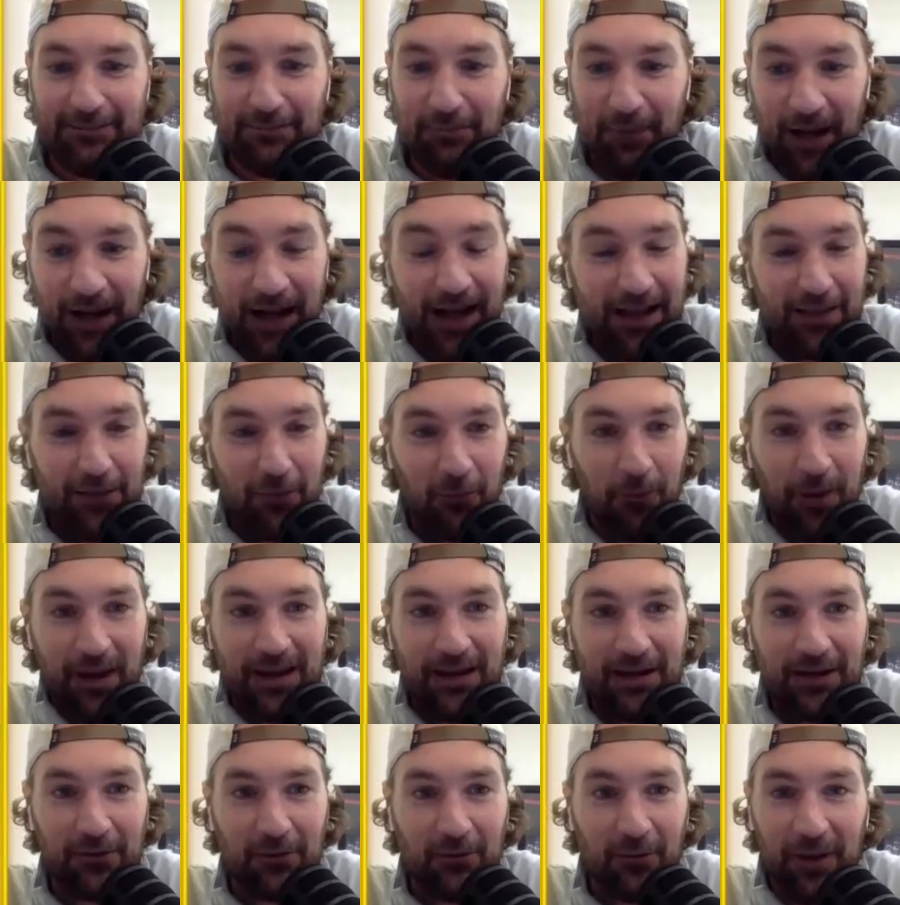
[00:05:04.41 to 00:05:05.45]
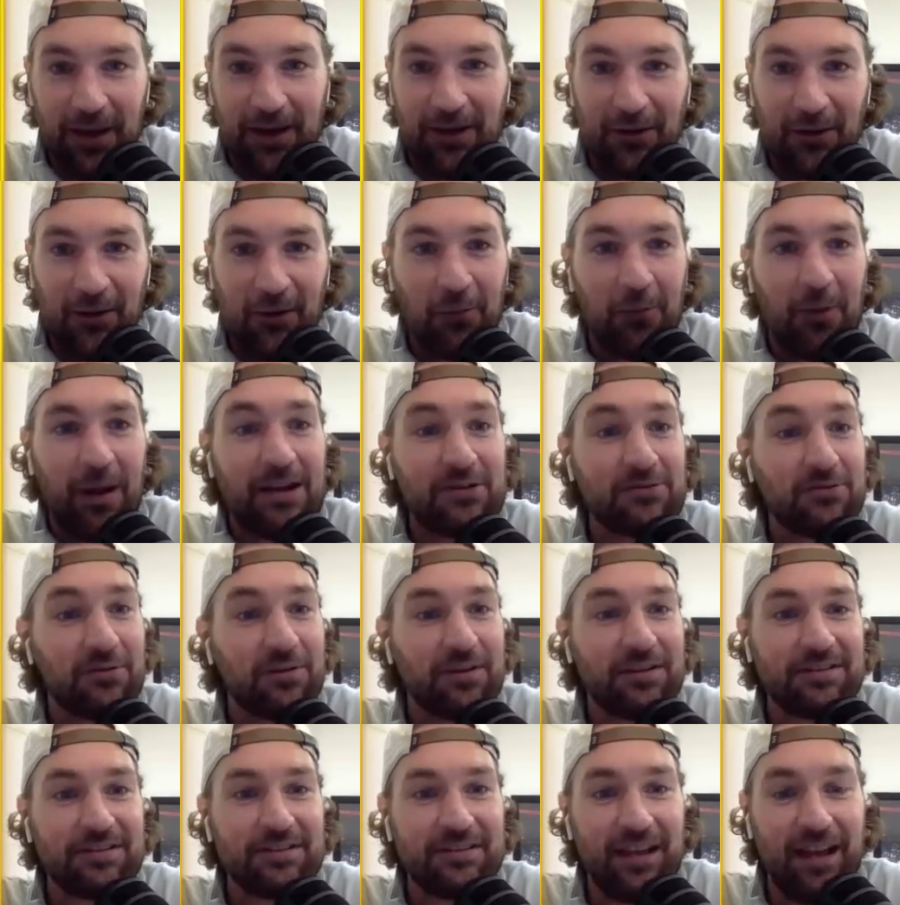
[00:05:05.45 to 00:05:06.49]
by the waiter or
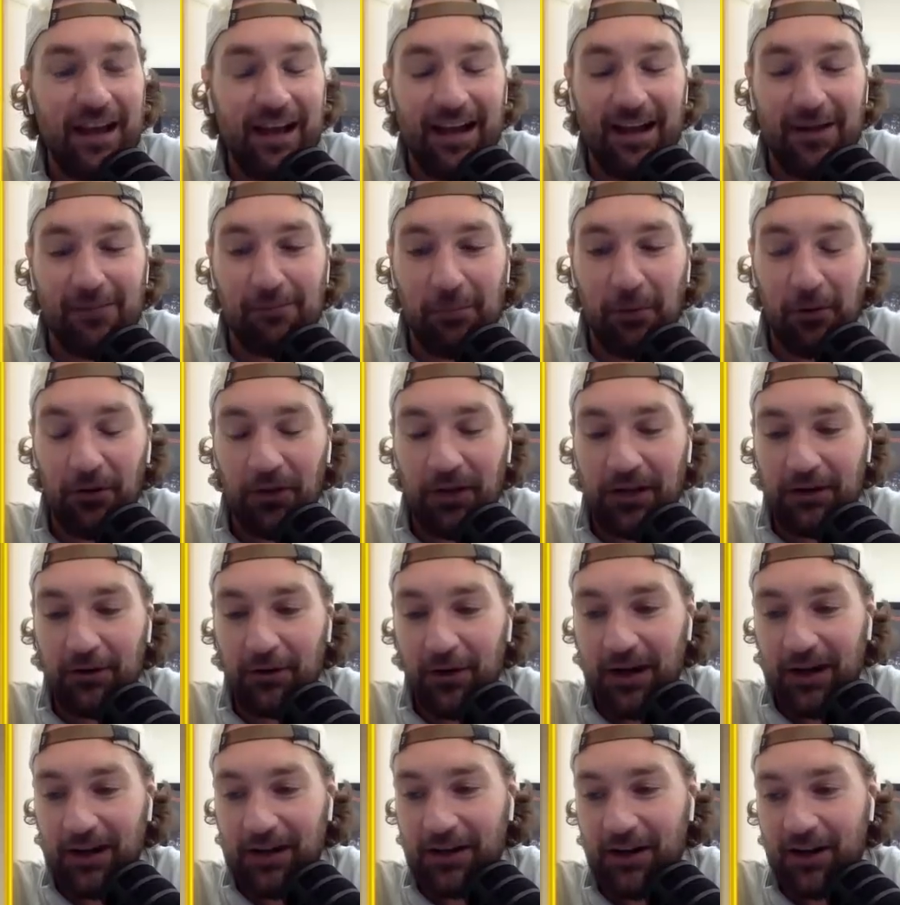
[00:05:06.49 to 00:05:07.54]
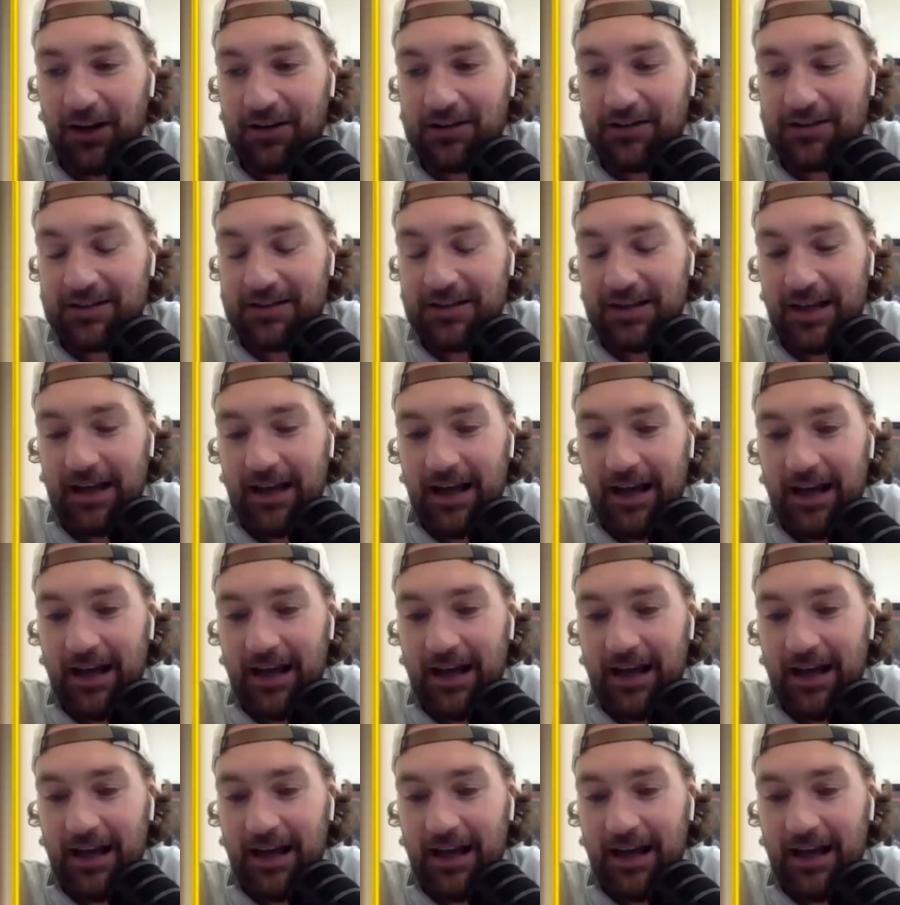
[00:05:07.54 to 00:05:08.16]
waitress pulling credit cards.